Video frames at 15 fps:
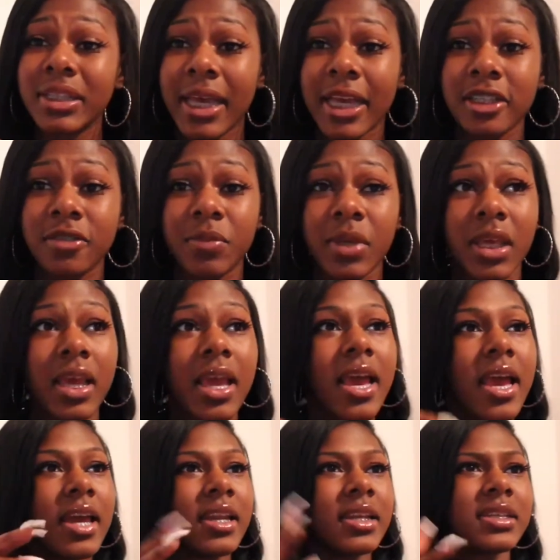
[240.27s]
text me,
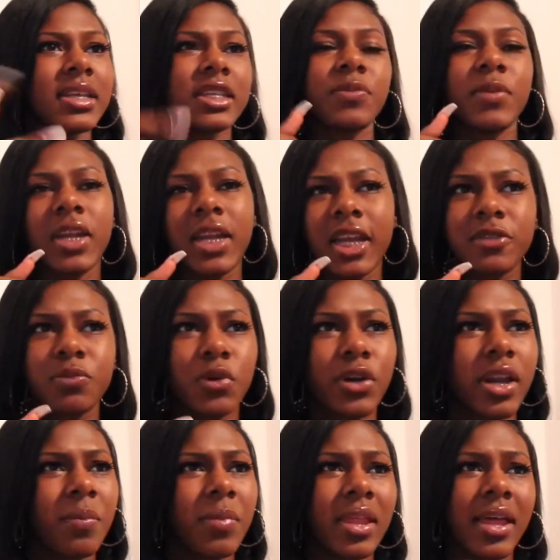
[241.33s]
and then text me the next morning
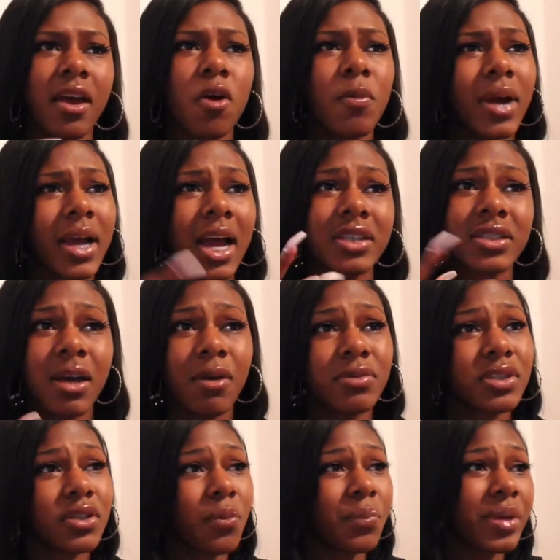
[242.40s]
and be like, oh my gosh, I was
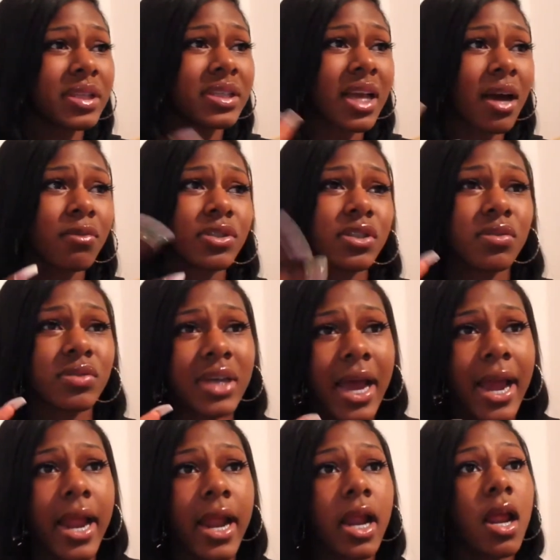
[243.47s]
so busy, I was so
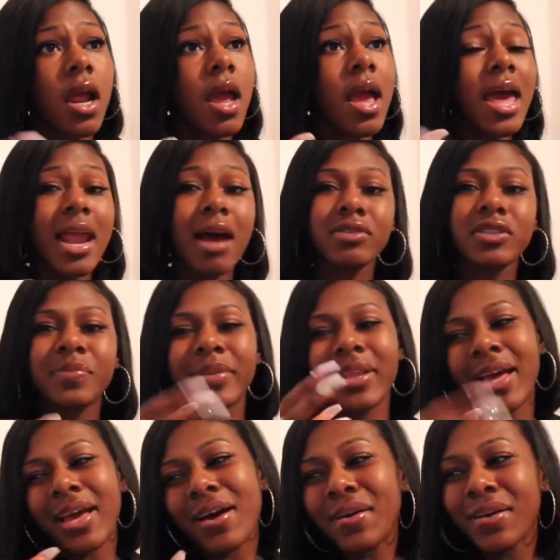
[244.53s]
tired. And I would just be
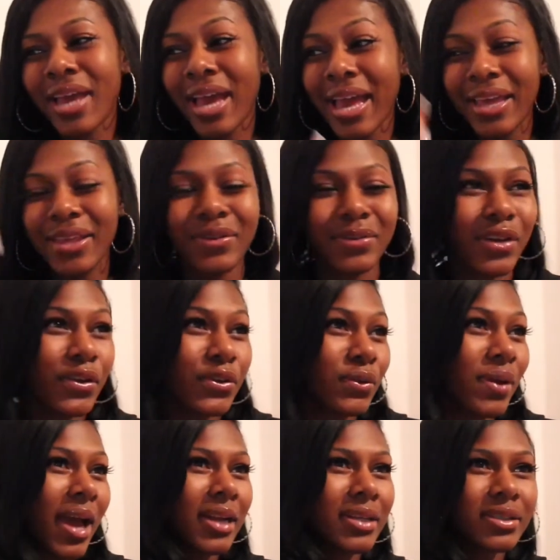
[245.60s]
like, okay, you know, you
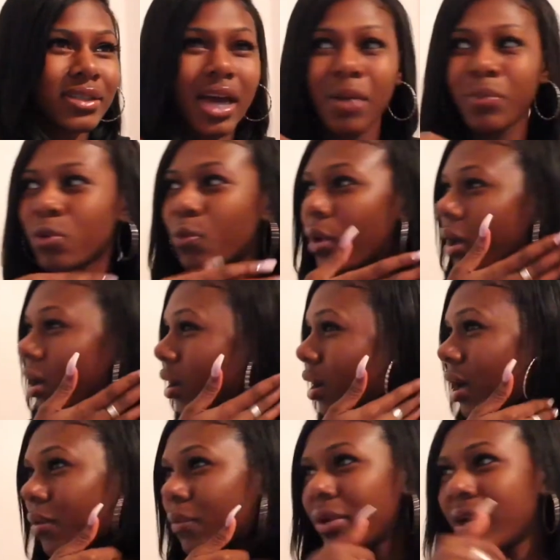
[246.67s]
got a job, you working
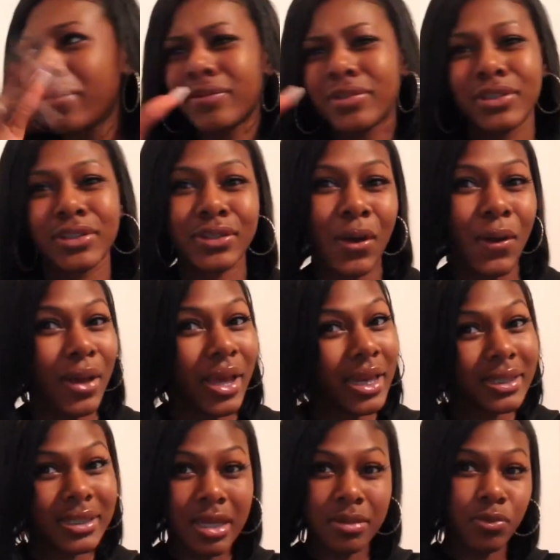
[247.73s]
hard, whatever, just go ahead
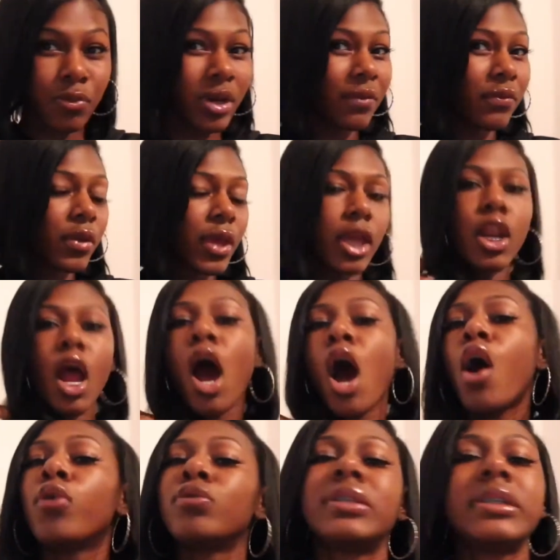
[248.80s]
and text me whenever you can.
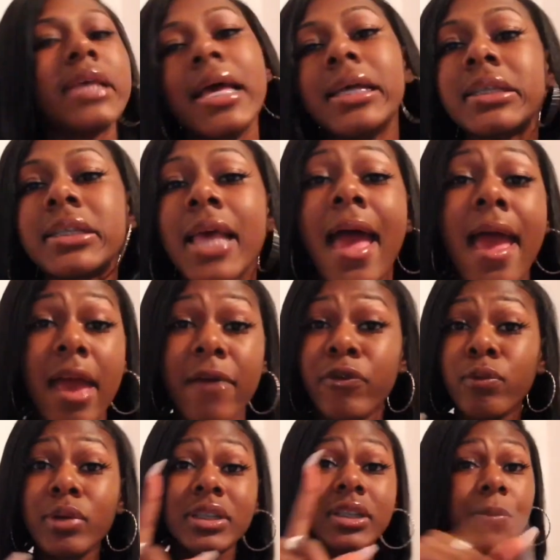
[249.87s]
No, sis, if he
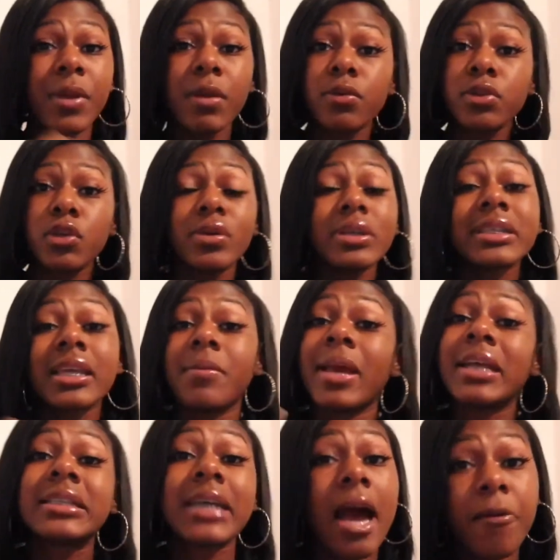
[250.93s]
wants to be with you, he's gonna
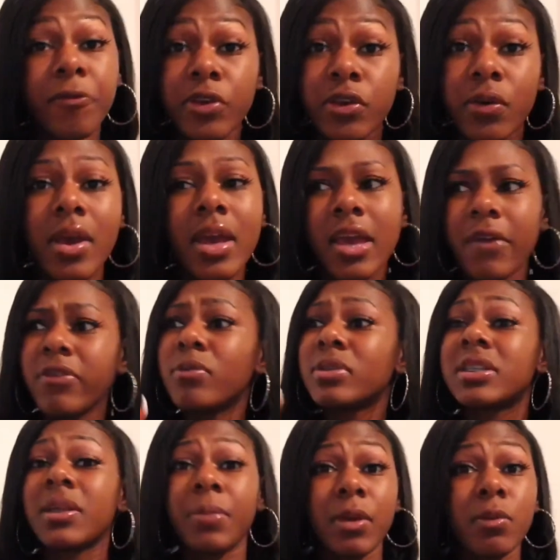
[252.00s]
make time for you. If he wants
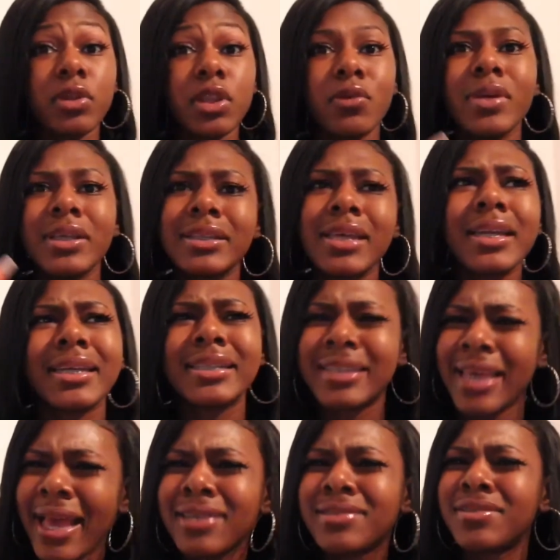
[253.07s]
to be with you, he's gonna
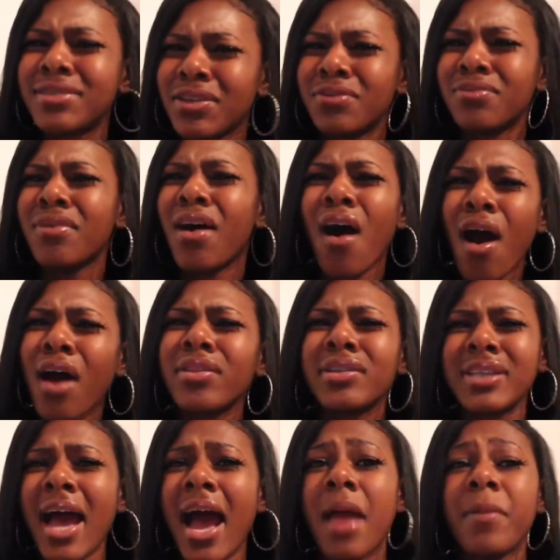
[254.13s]
text you all the
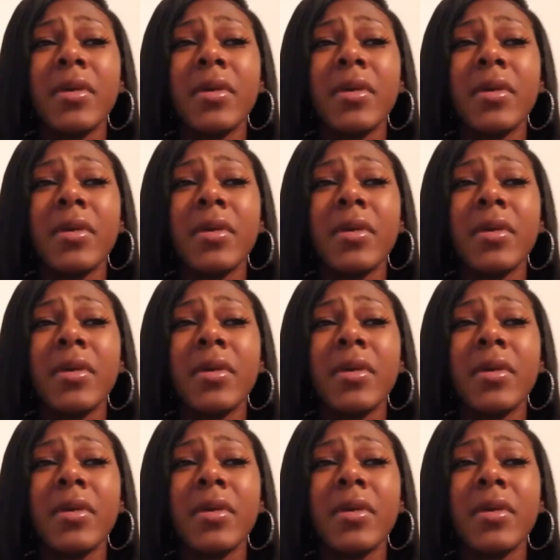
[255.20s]
time.